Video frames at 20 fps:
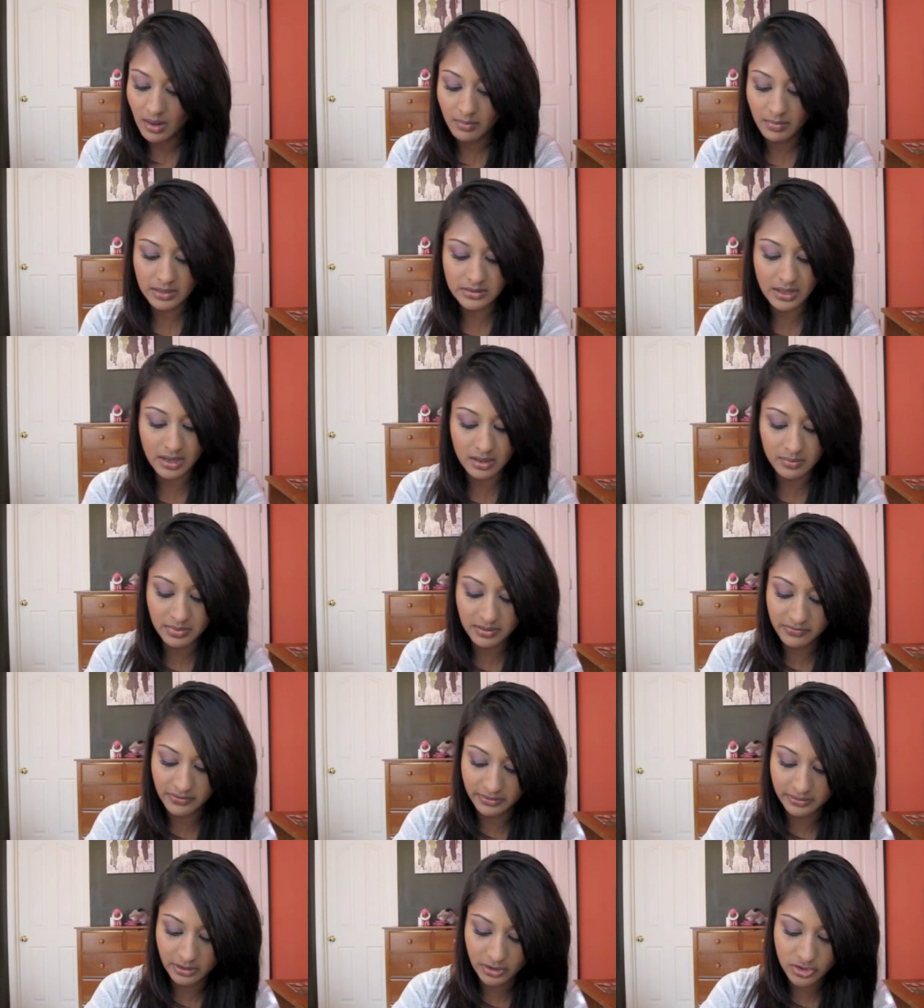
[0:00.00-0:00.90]
I thought it'd be
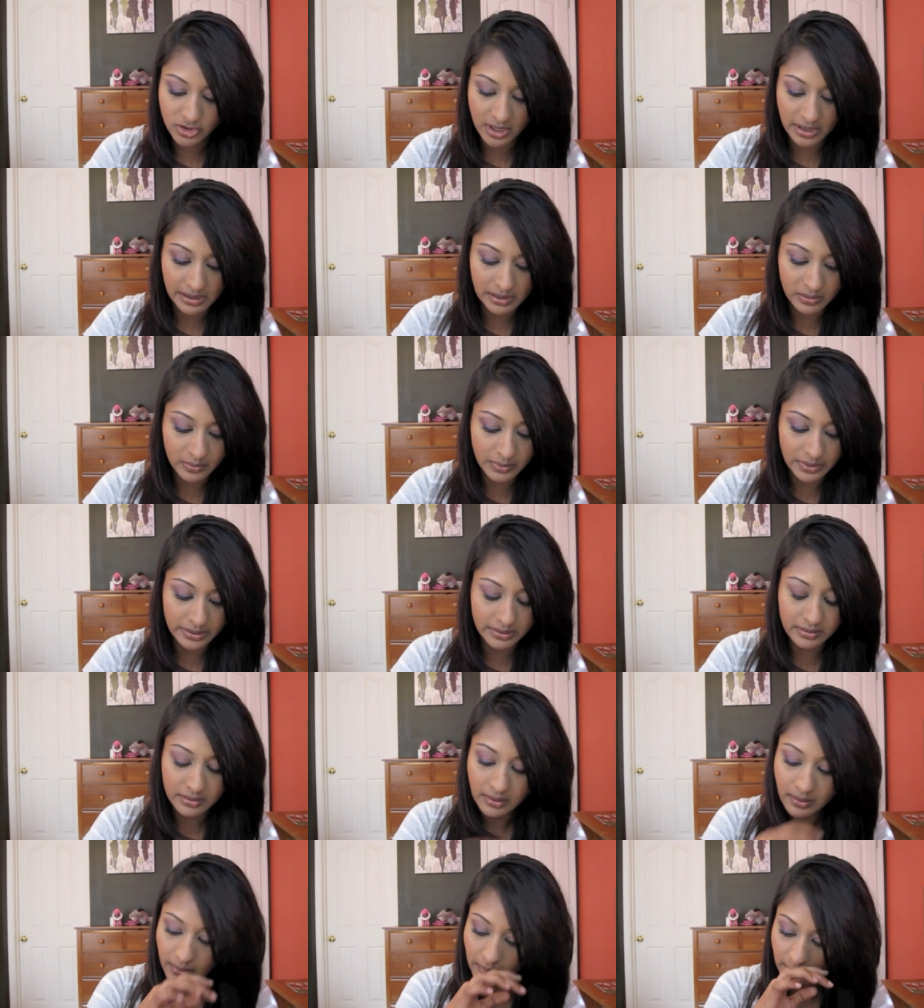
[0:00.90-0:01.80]
fun to try out
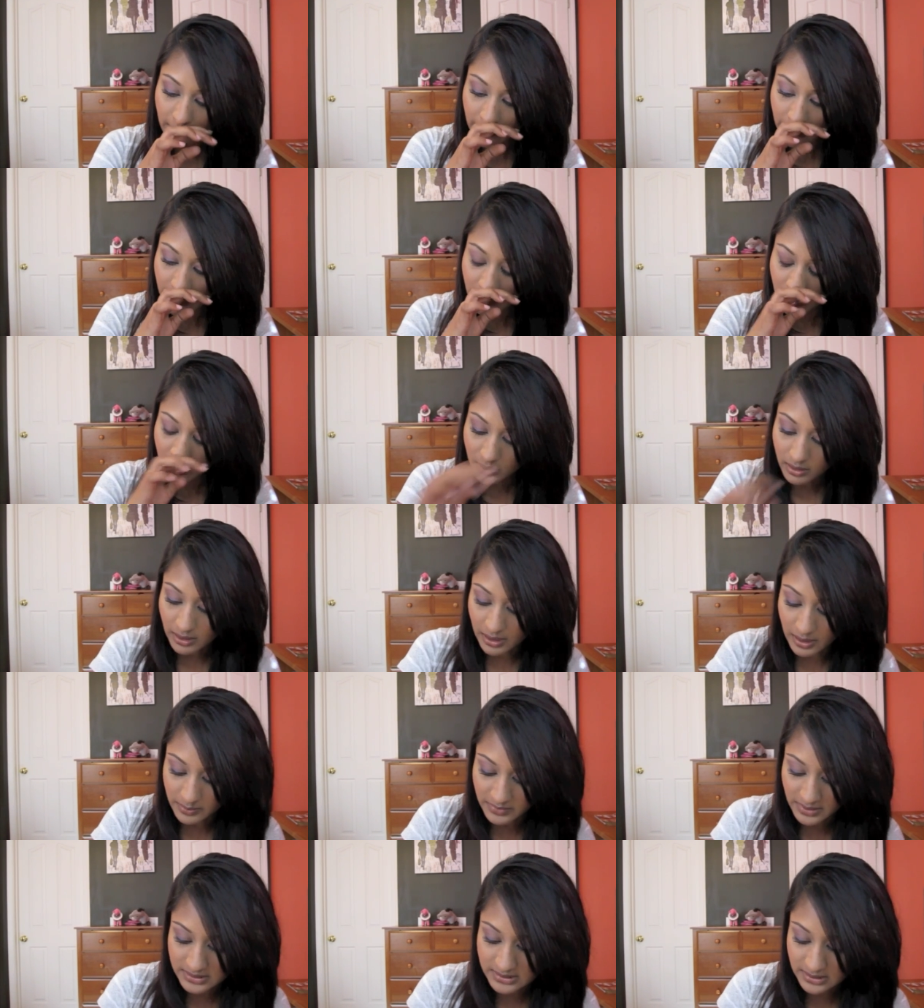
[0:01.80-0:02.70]
one
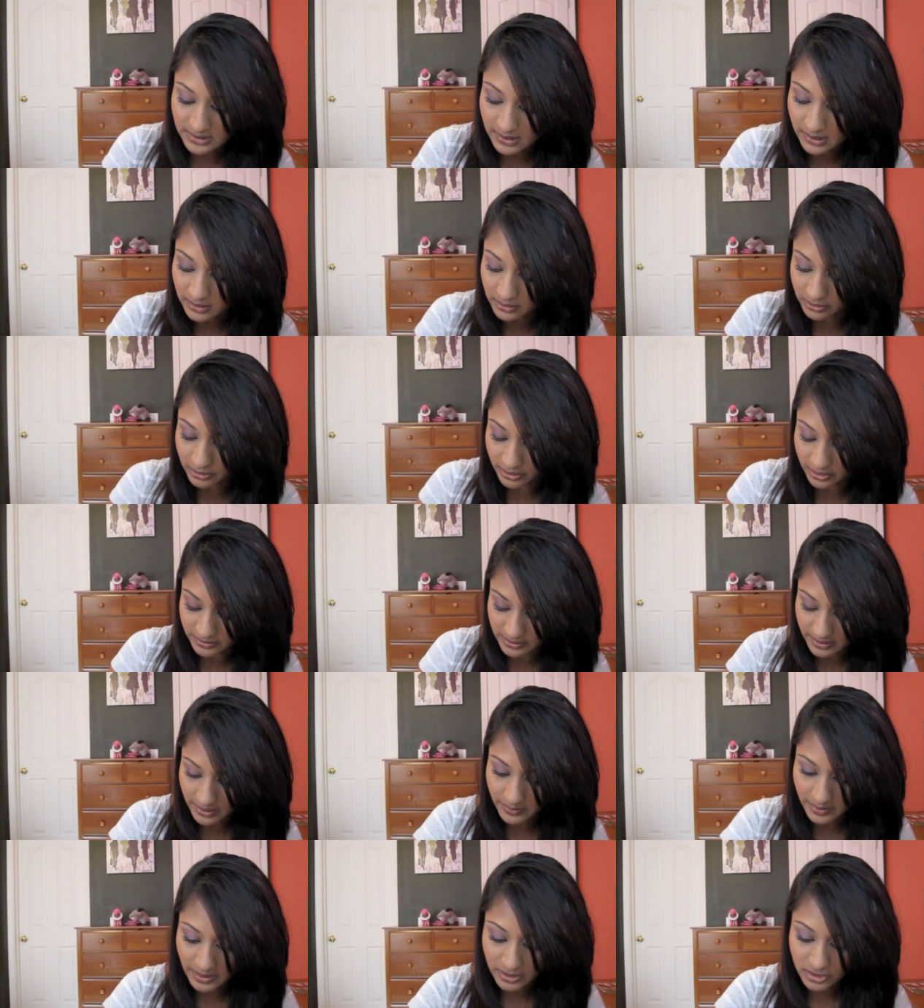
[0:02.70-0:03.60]
that's a color
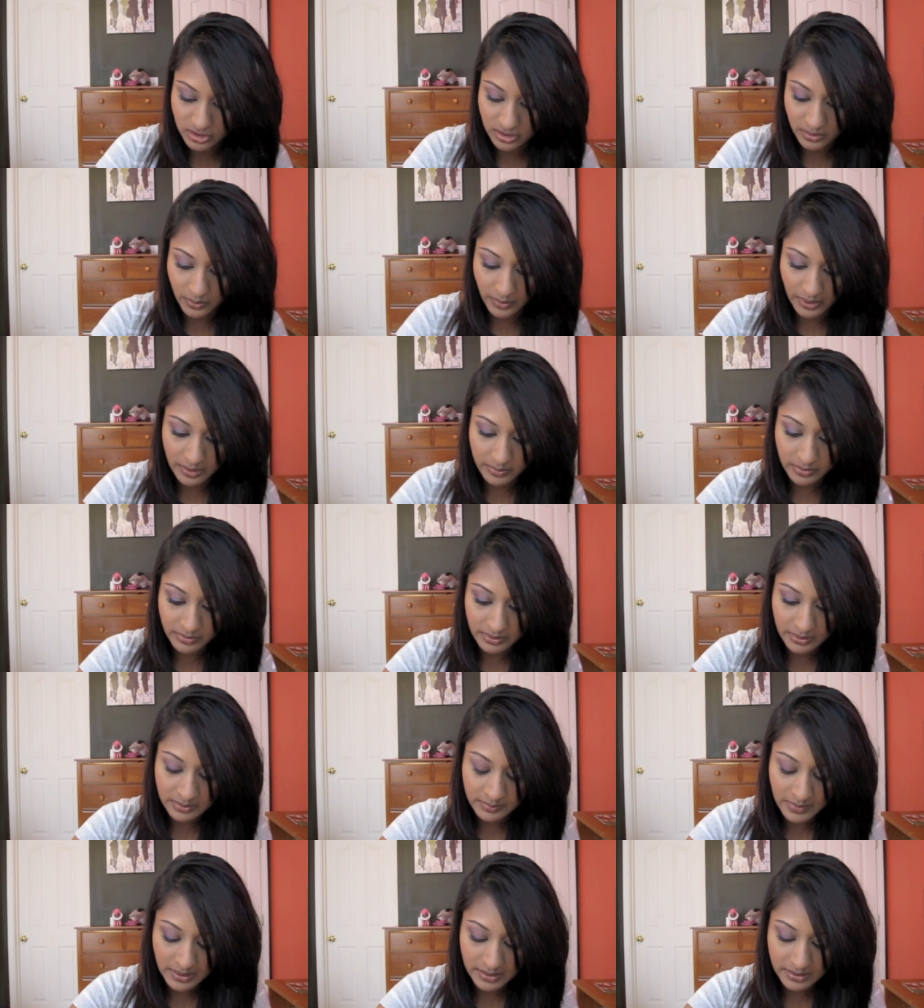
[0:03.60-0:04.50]
that I would actually wear
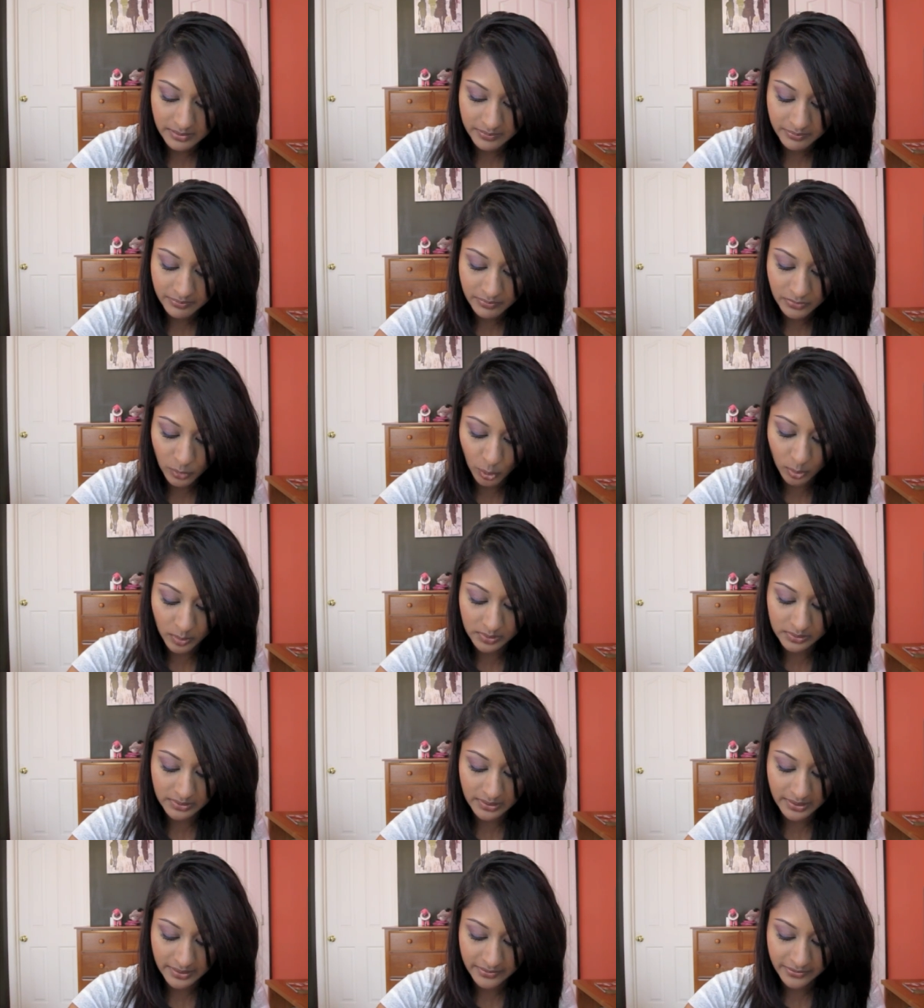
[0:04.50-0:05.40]
in my normal
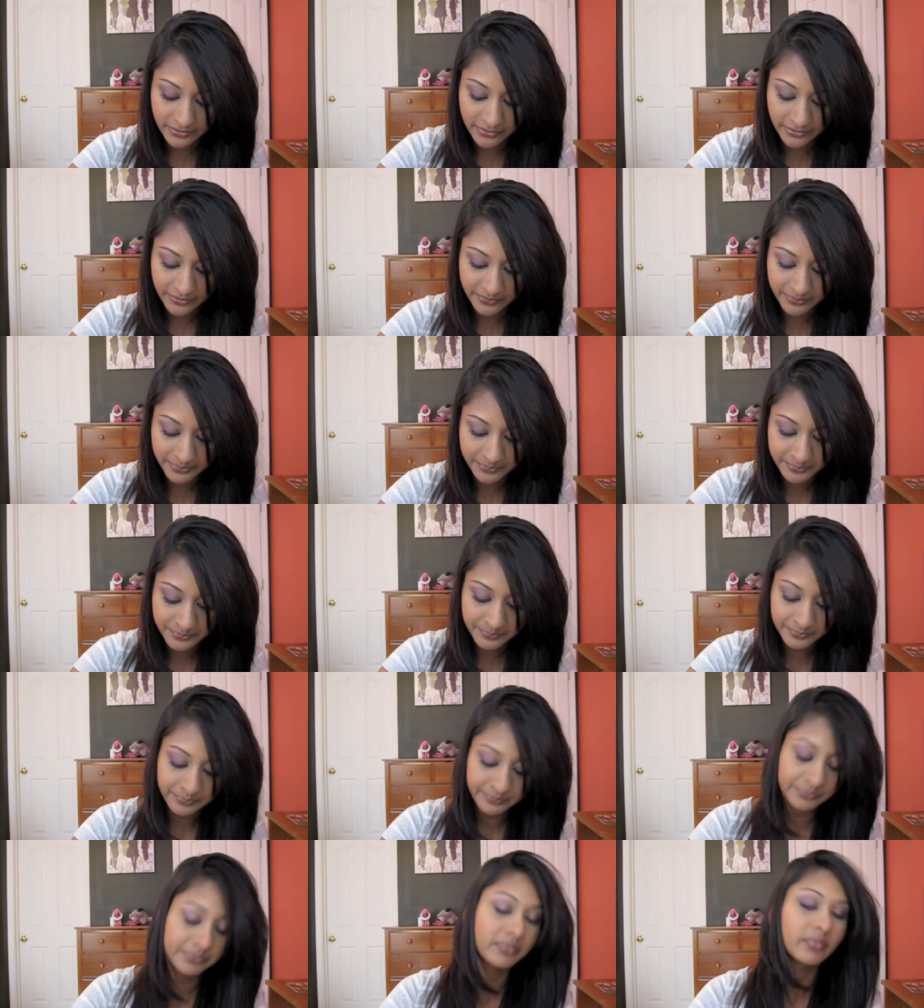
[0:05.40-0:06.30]
life.
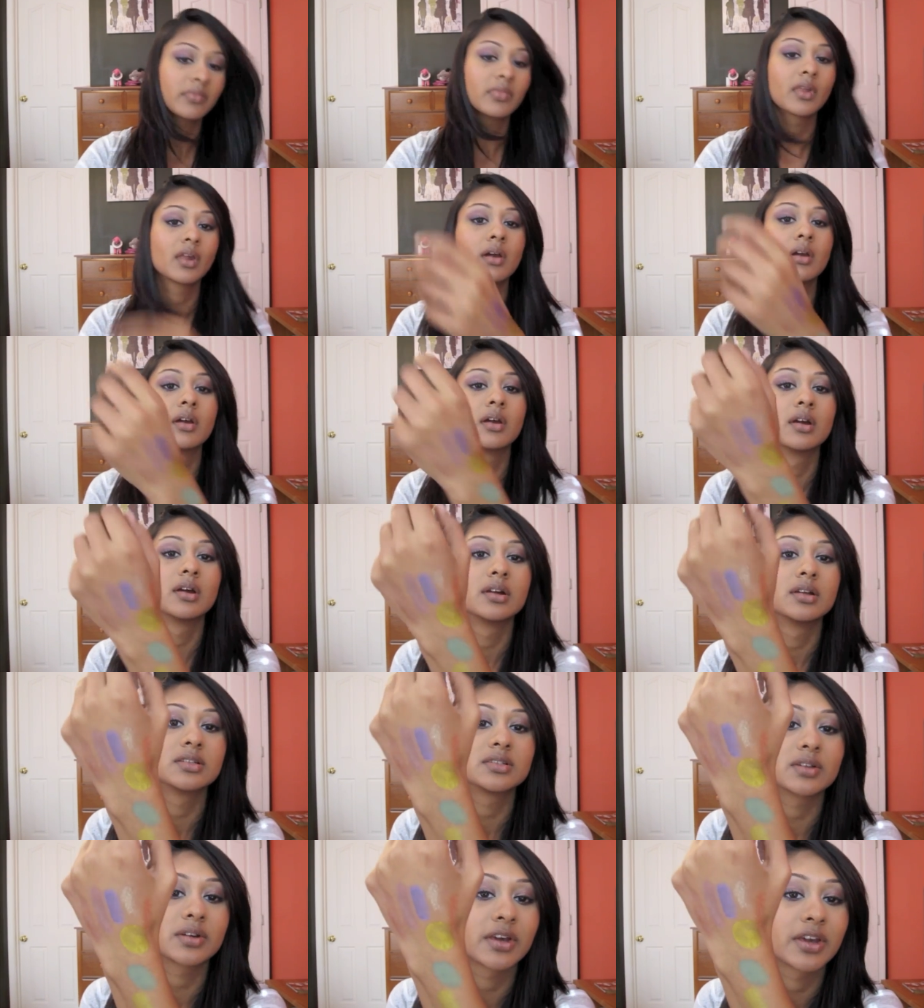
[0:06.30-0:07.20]

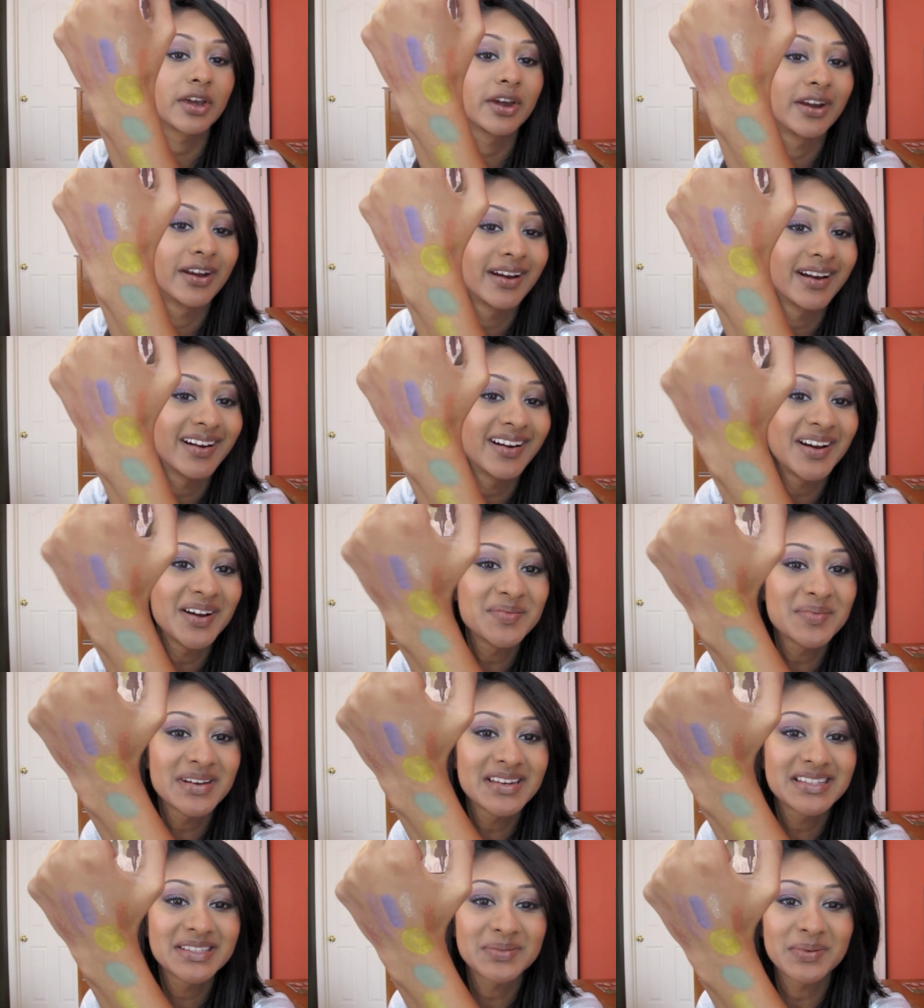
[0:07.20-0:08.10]
So here are all
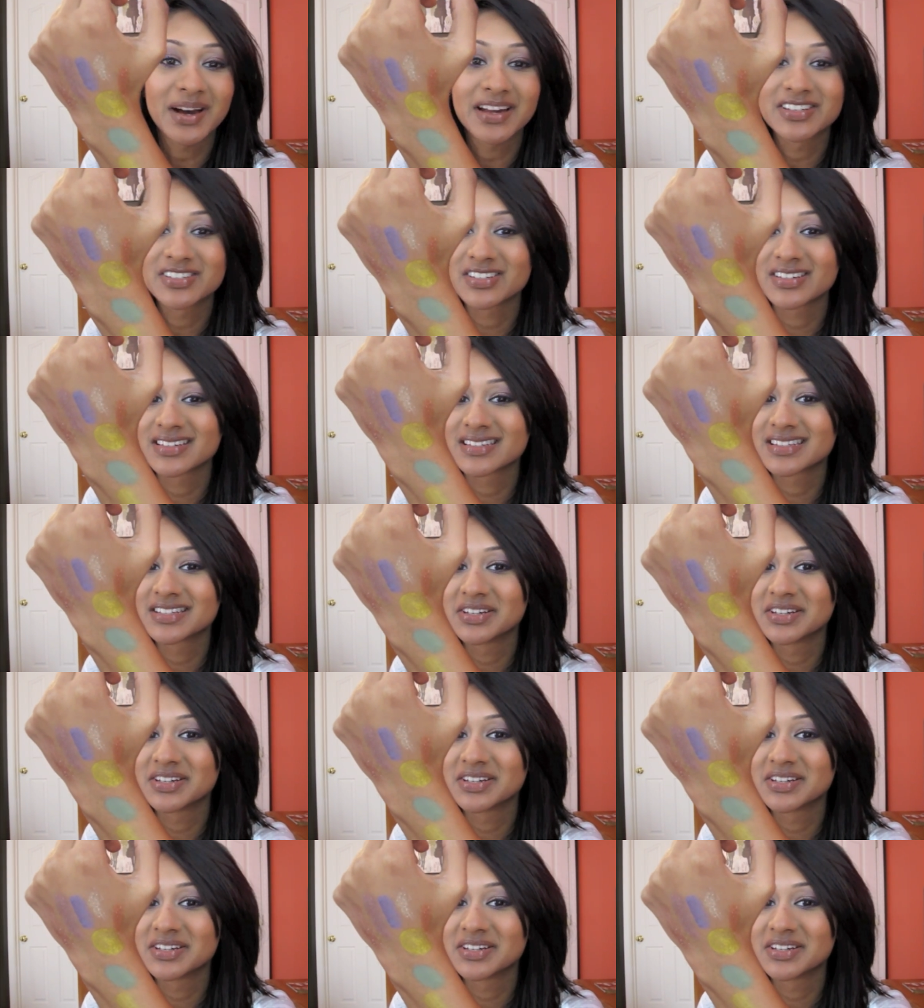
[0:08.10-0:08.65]
my swatches.